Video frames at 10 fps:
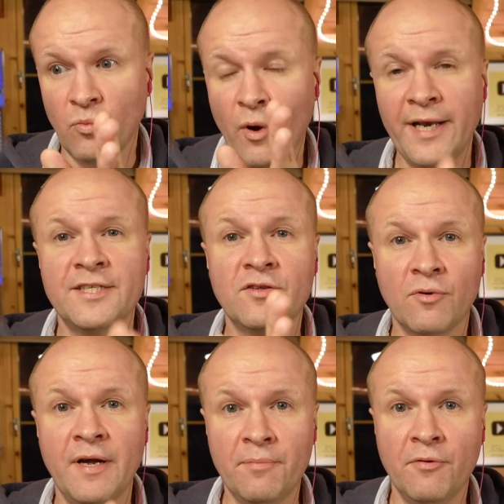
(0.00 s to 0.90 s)
when is the
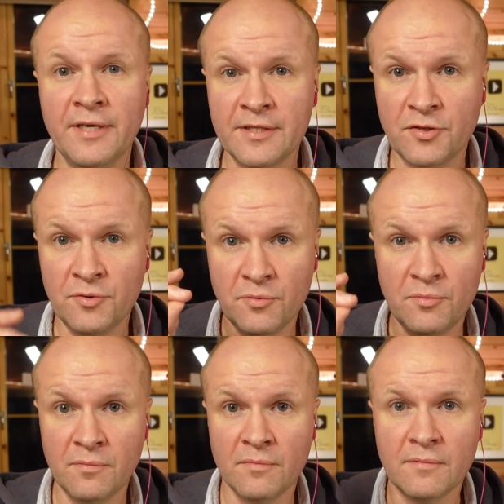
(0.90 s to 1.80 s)
right point
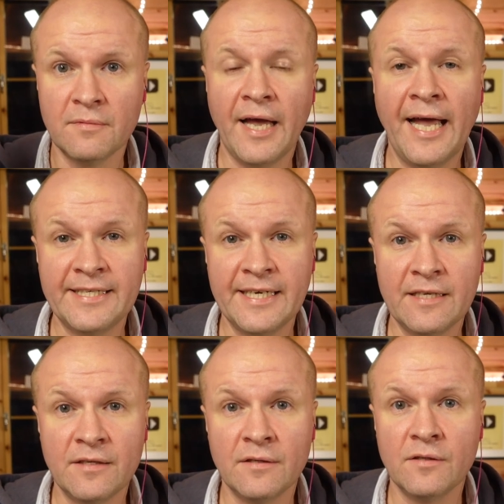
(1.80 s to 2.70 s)
to
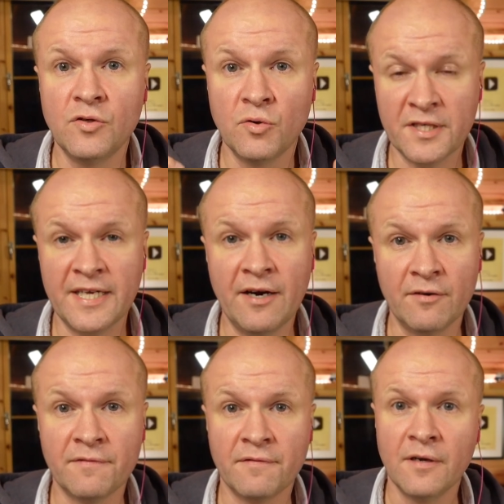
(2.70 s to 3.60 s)
edit
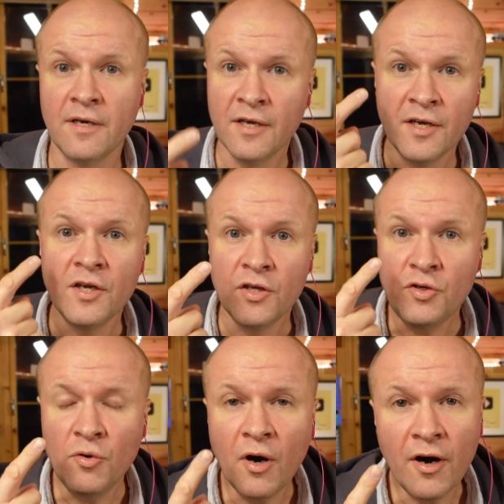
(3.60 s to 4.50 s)
yourself,
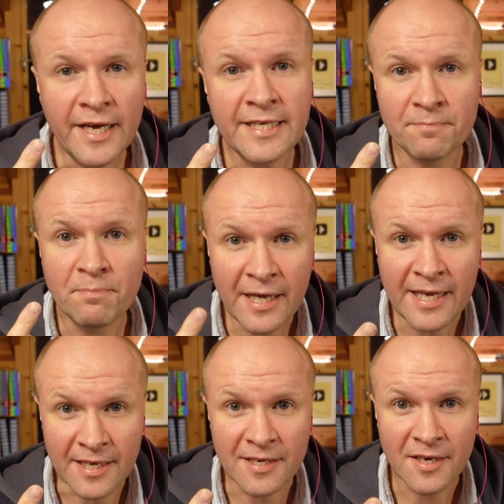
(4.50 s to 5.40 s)
your eyes
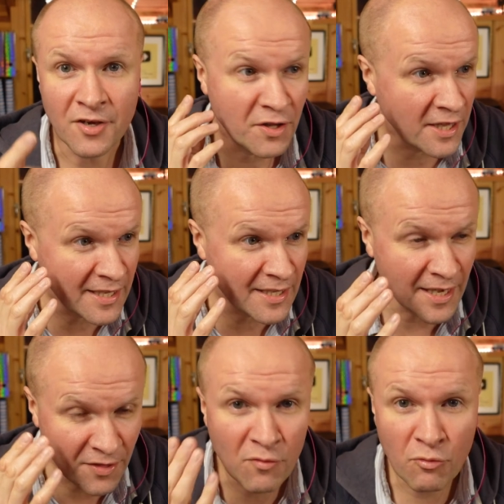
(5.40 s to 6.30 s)
blink at
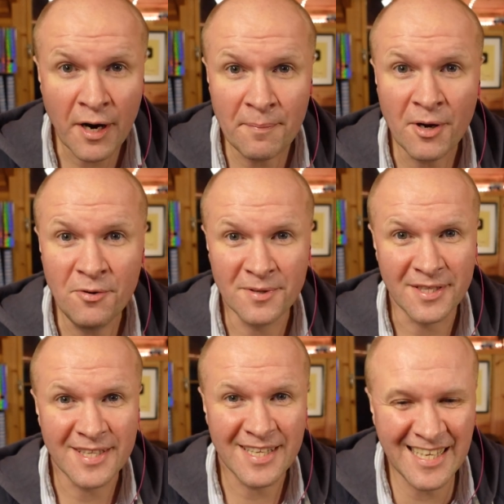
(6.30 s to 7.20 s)
the right
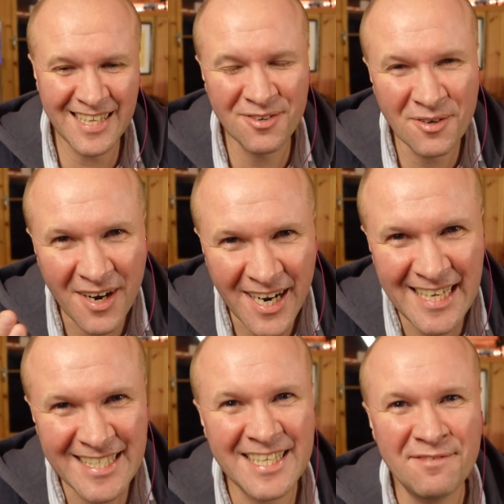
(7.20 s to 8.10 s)
moment. Your
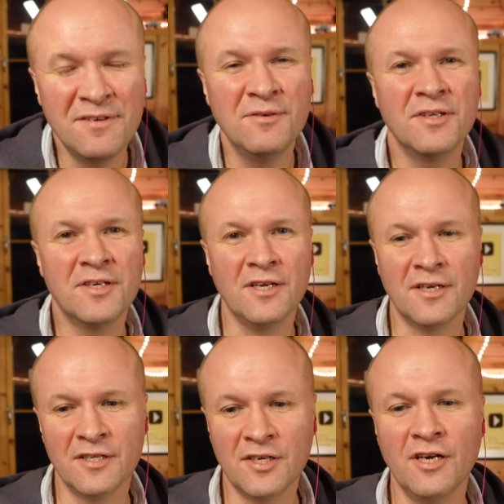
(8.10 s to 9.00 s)
eyes give you
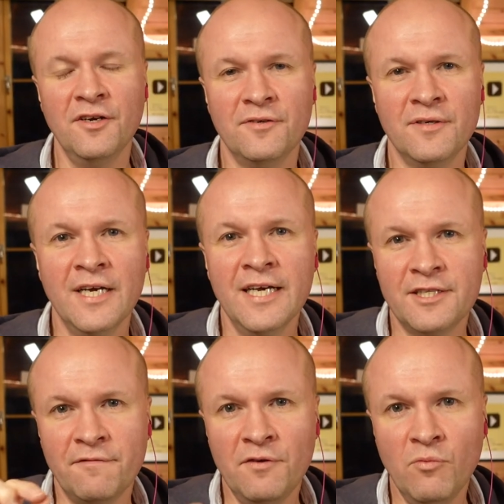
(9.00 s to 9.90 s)
the clue.
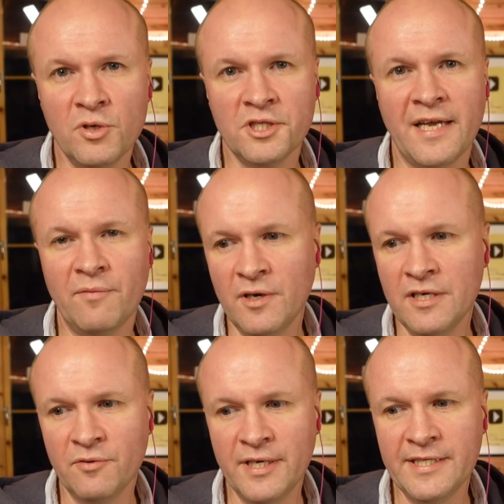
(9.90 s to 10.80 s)
So if you watch that while
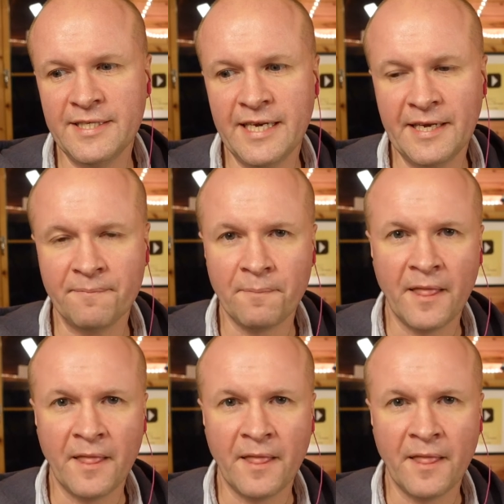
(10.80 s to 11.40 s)
you're editing,